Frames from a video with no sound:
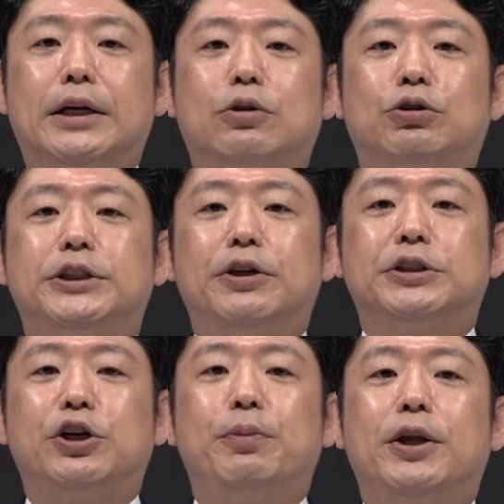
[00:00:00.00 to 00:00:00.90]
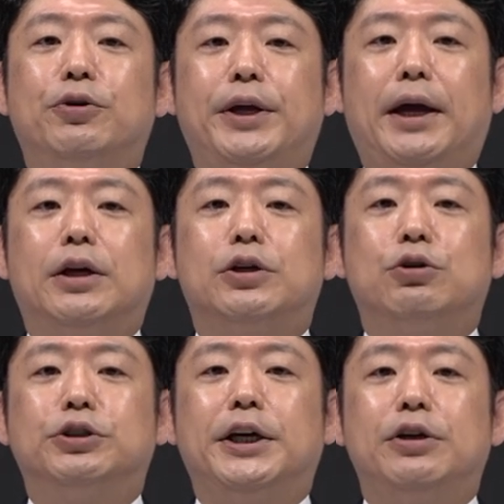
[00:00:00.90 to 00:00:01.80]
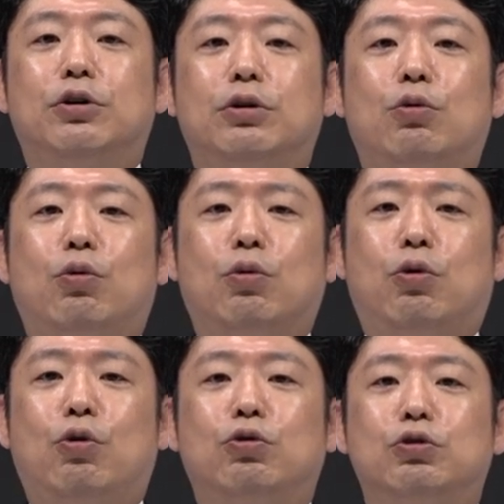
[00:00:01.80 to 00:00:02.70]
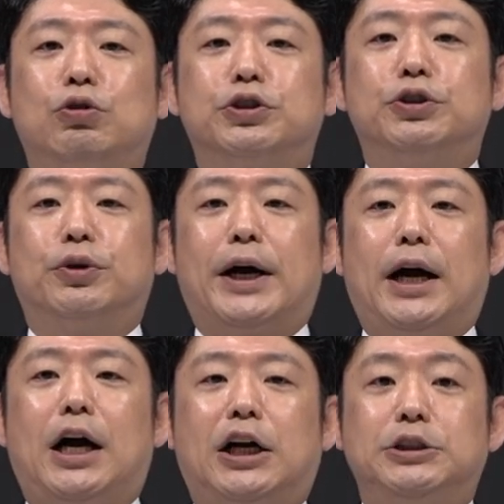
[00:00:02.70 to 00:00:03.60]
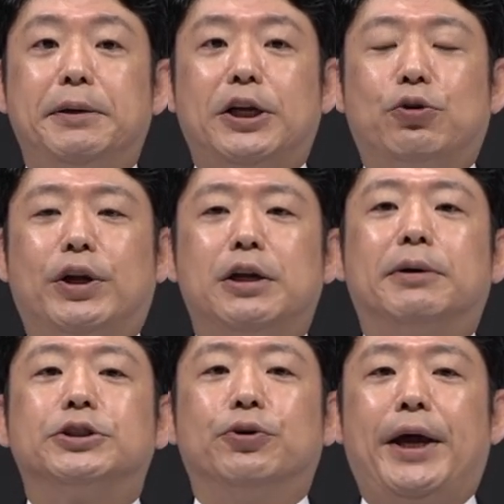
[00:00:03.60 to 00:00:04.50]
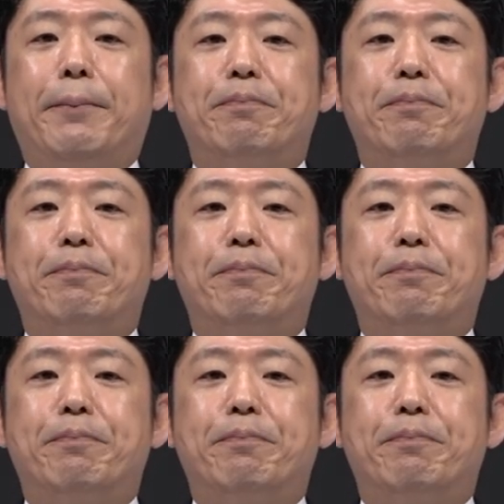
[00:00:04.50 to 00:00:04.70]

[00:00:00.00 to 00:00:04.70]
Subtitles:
Since this is the first time we are reporting our results under these segments,